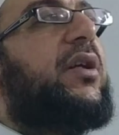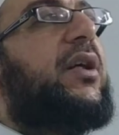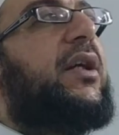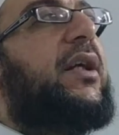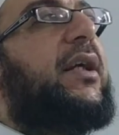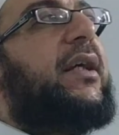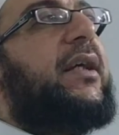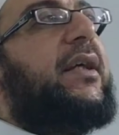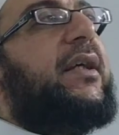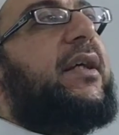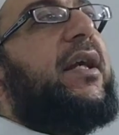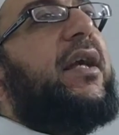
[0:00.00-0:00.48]

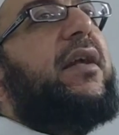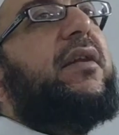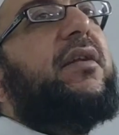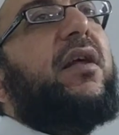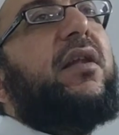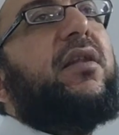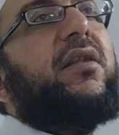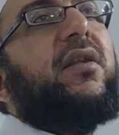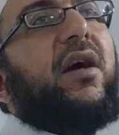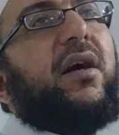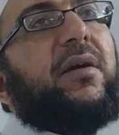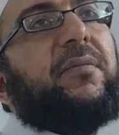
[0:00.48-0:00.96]
he did
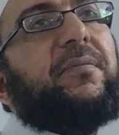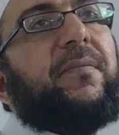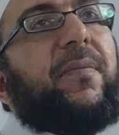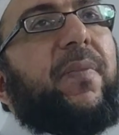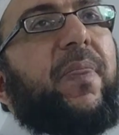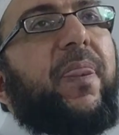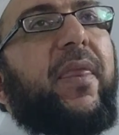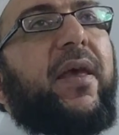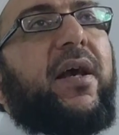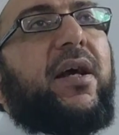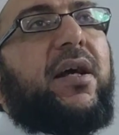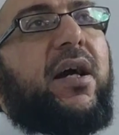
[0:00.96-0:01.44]
that.
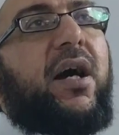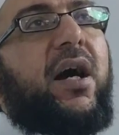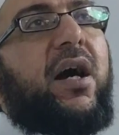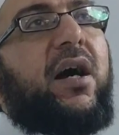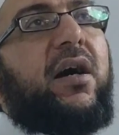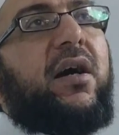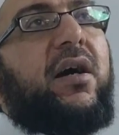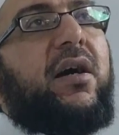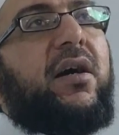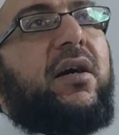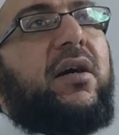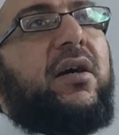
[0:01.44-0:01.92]

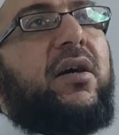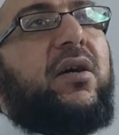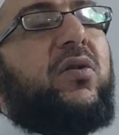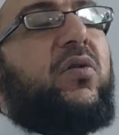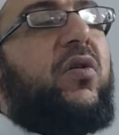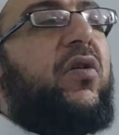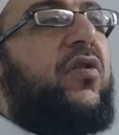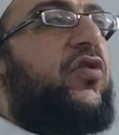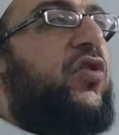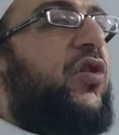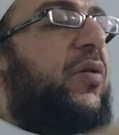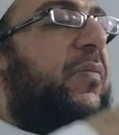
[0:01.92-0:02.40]

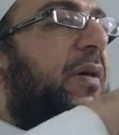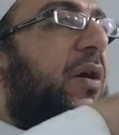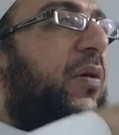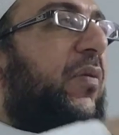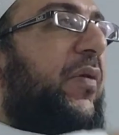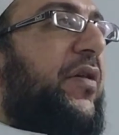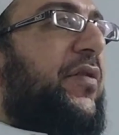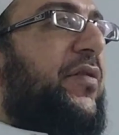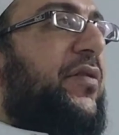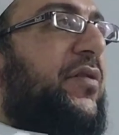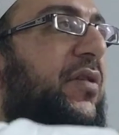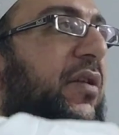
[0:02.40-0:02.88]
Cordoba
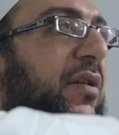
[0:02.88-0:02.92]
was the